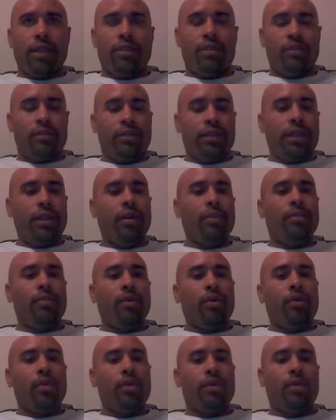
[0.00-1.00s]
you see them
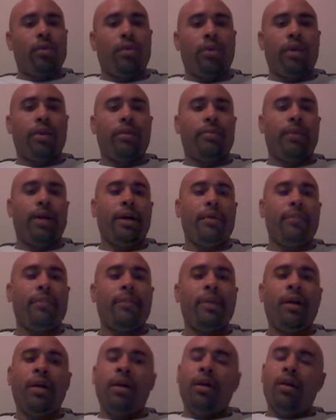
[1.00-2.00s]
on a weather map,
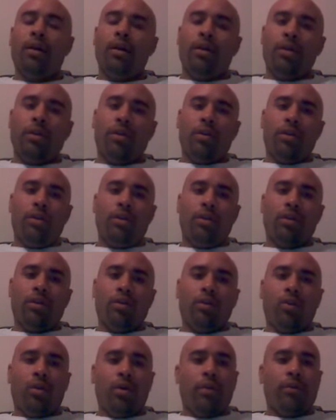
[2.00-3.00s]
your
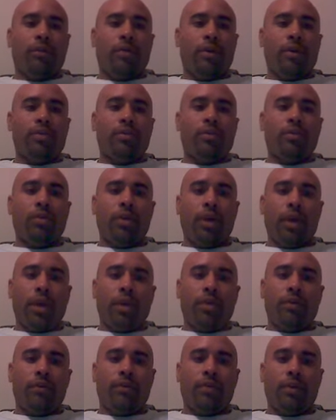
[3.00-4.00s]
warm fronts will
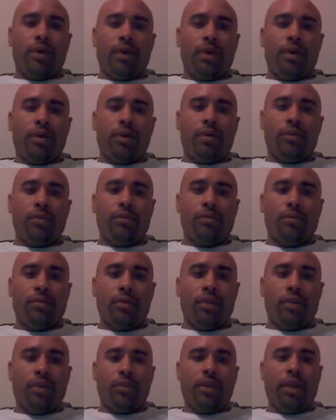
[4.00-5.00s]
have
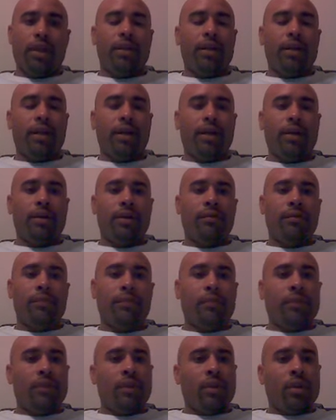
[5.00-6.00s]
a red line
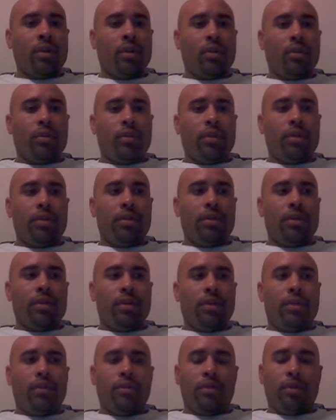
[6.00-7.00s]
with
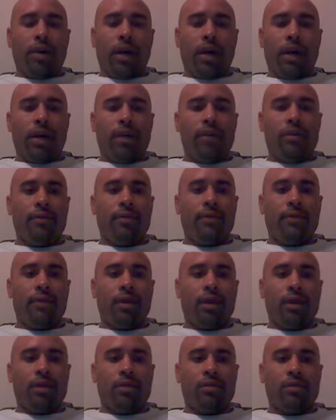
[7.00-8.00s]
little half
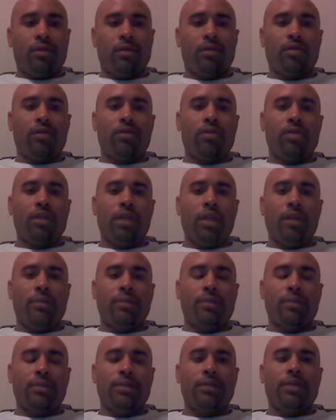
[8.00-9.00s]
circle
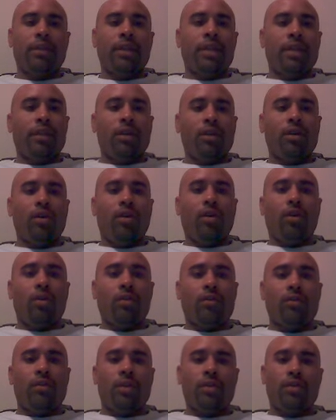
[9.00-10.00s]
shapes. Your
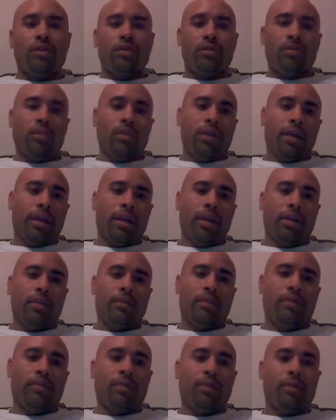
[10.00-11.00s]
cold fronts will
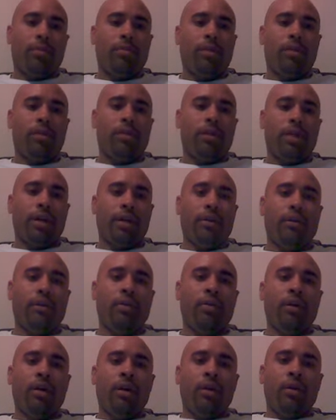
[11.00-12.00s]
have a blue line
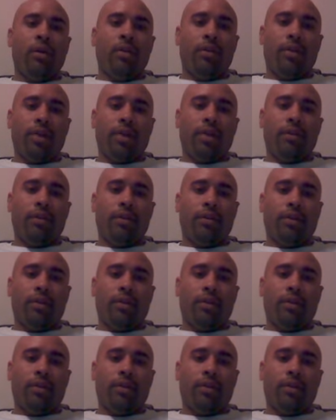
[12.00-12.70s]
with